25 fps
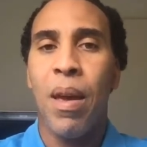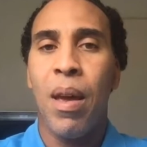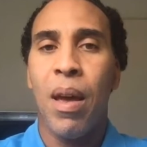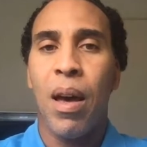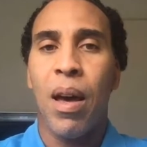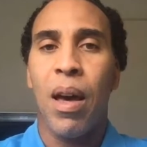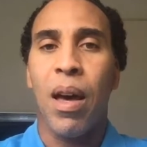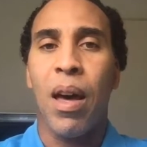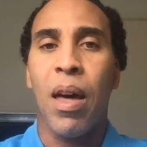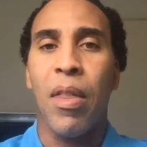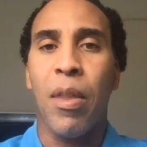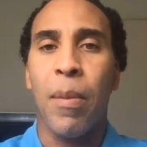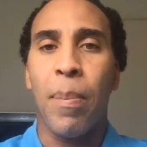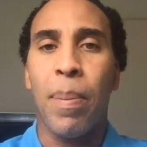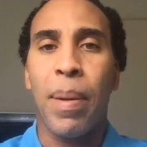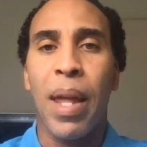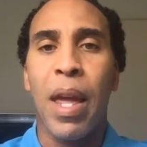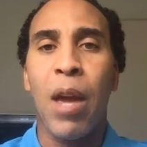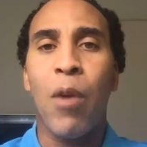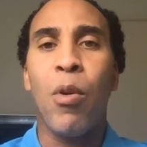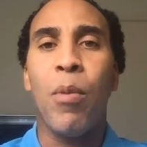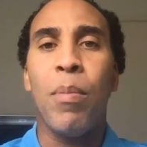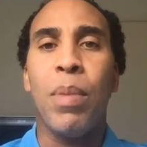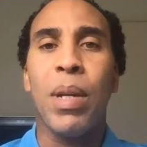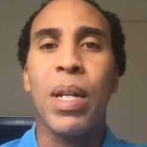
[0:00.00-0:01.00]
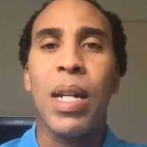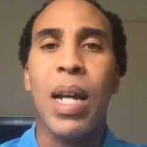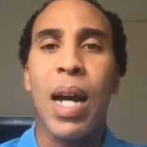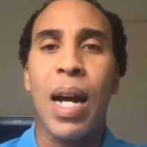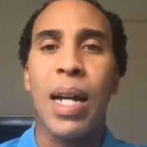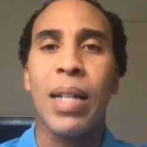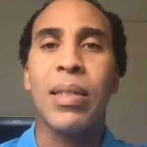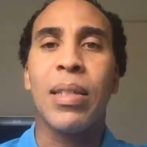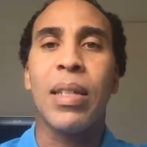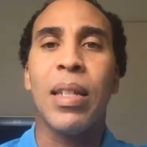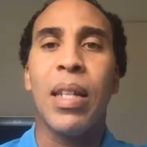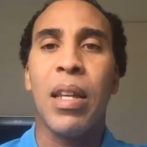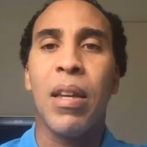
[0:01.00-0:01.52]
Uh, the plan will be
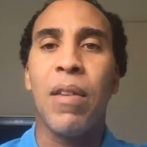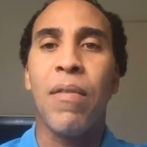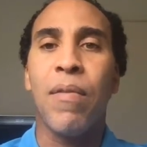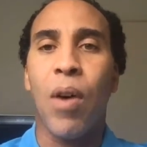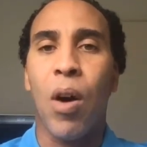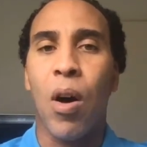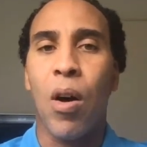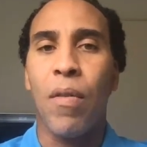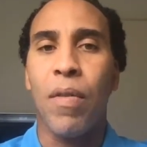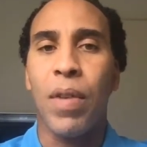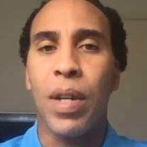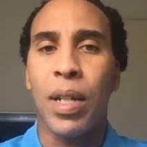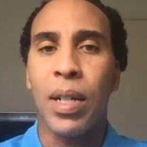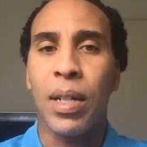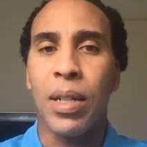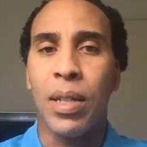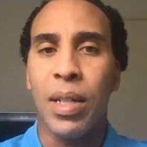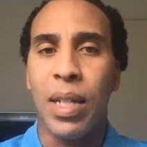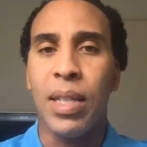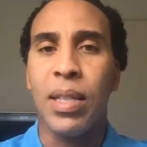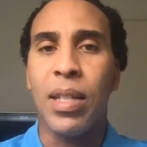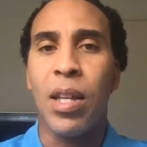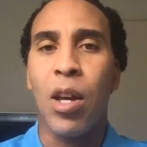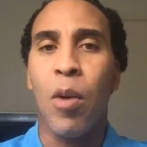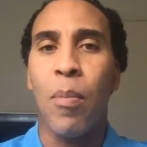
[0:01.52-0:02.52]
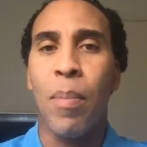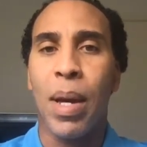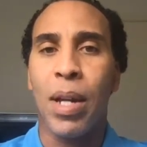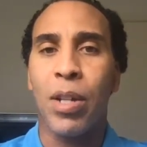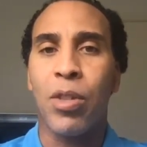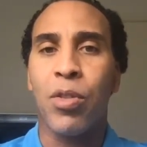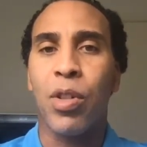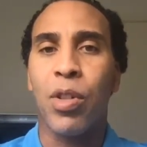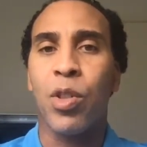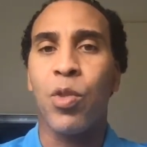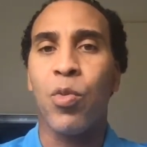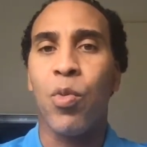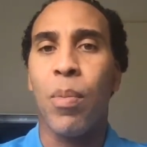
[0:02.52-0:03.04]
constantly evolving. Detailed
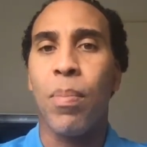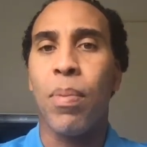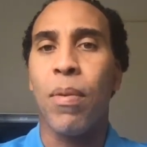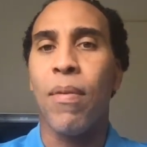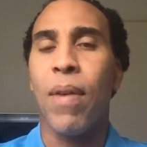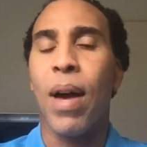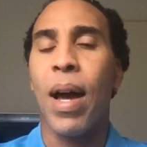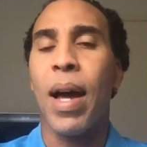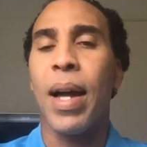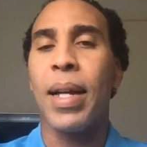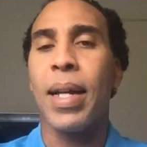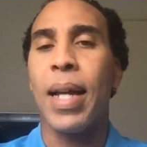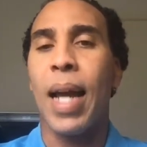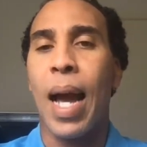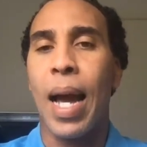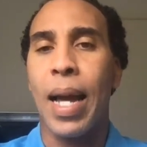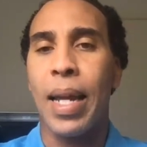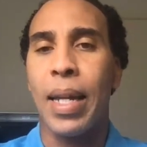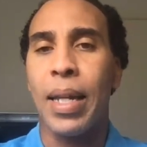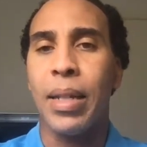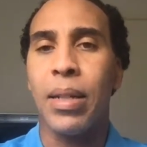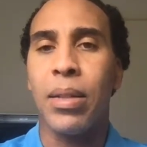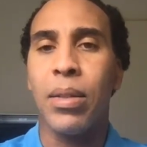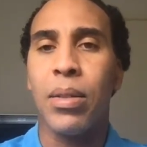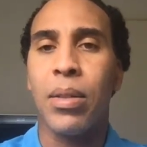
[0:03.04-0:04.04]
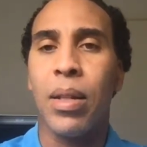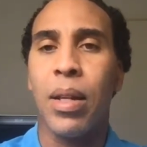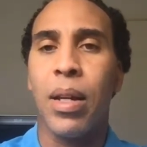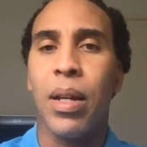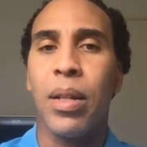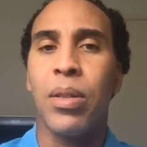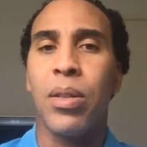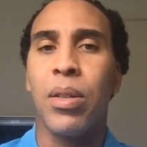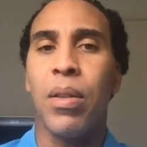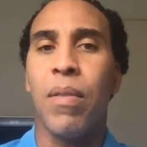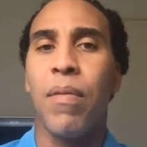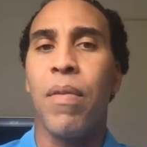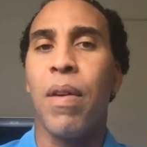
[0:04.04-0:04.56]
metrics would provide guidance uh,
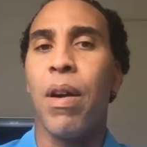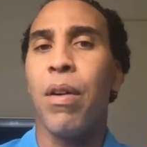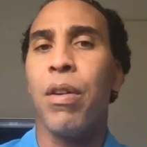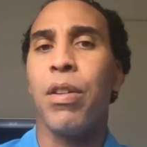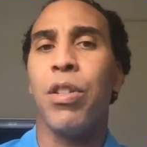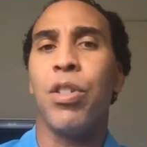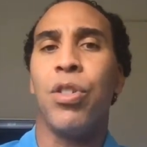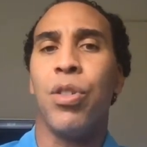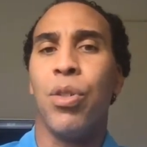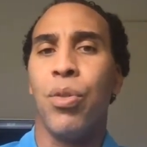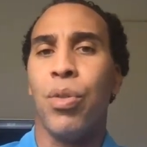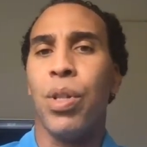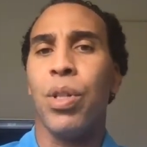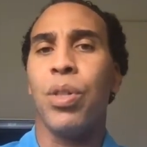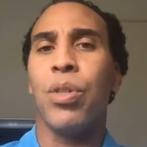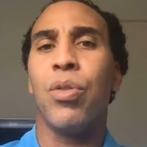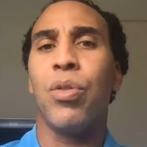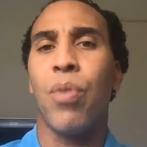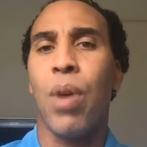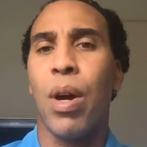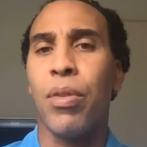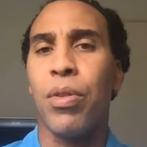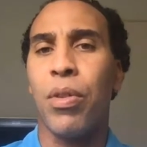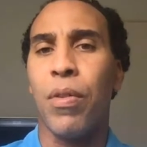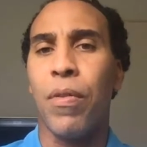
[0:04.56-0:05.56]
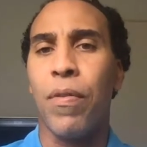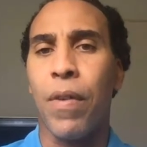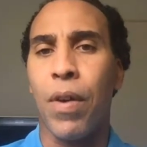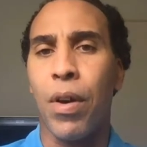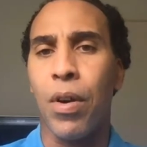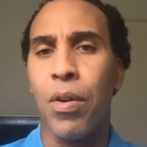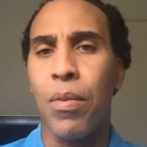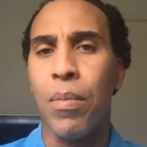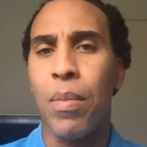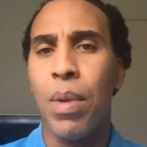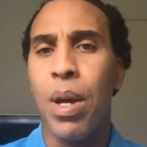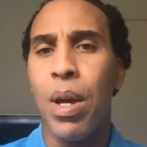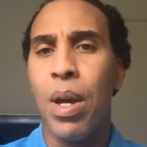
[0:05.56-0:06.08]
to the various units throughout the
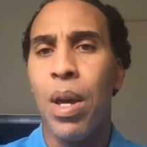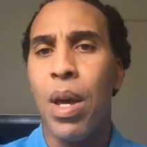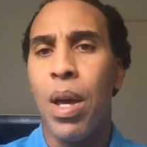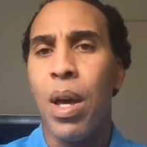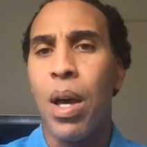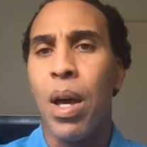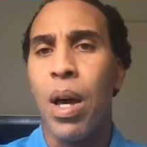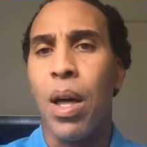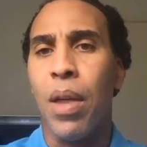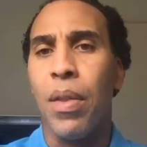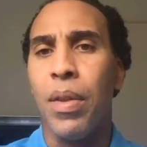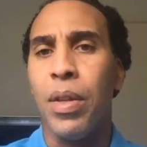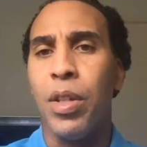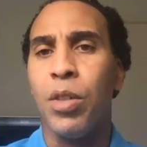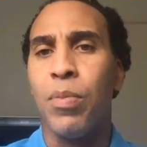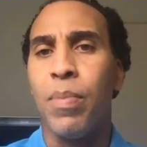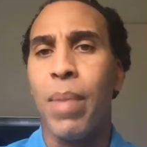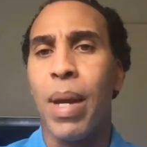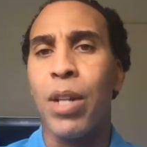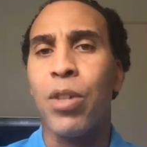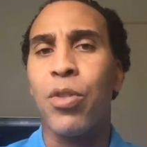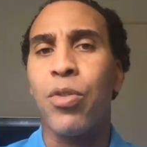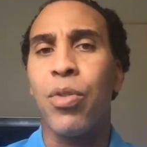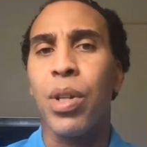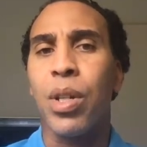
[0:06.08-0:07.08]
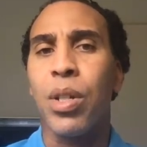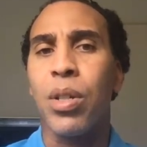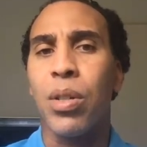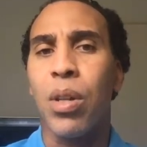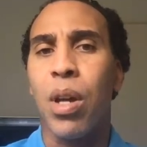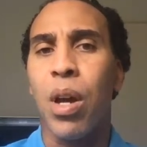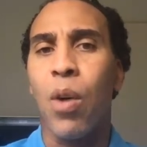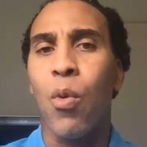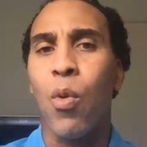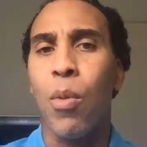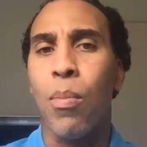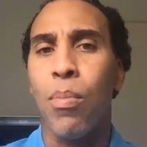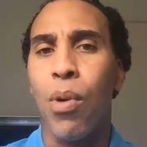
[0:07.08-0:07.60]
firm. Uh, these metrics
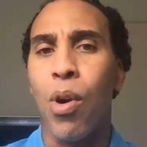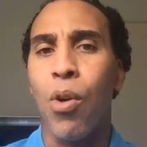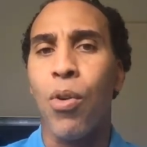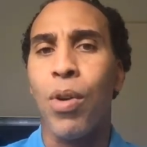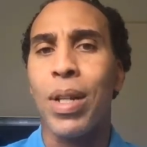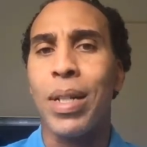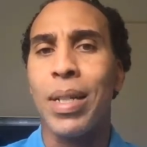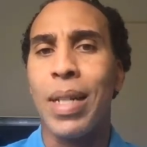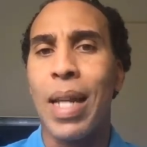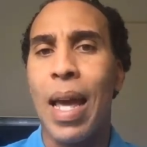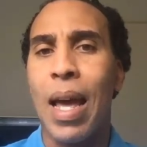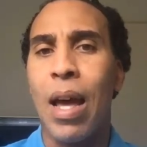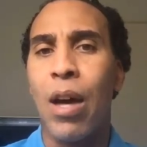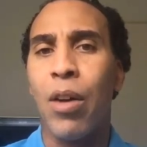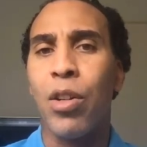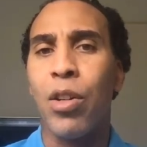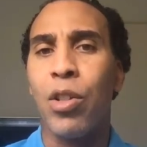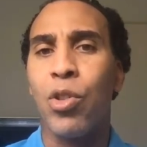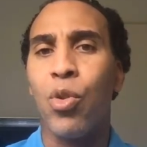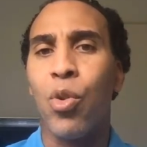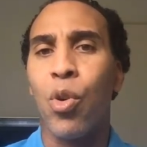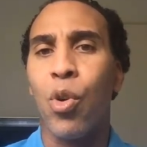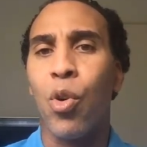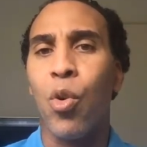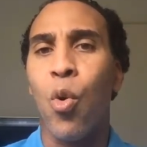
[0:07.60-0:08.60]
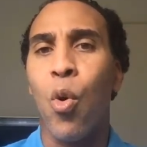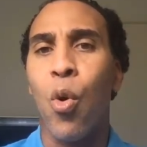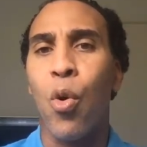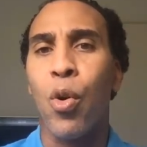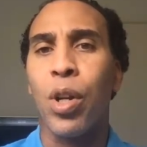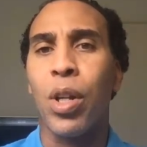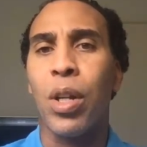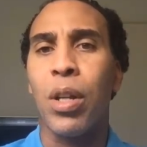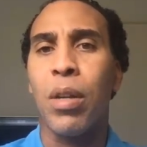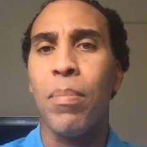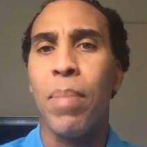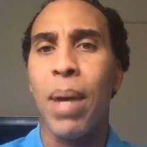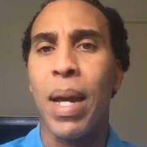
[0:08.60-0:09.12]
uh, were broken down into a
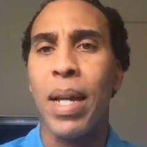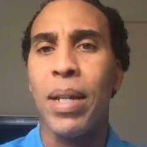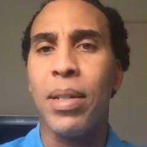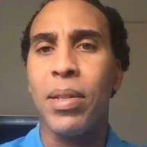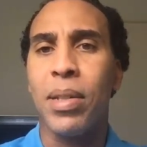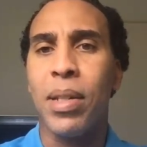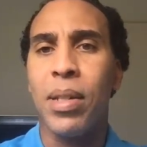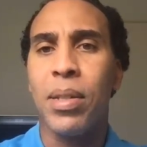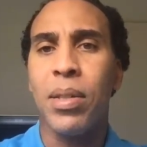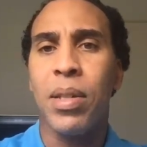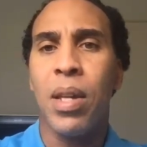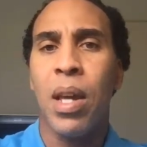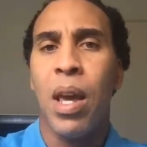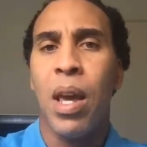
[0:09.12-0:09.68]
quarterly basis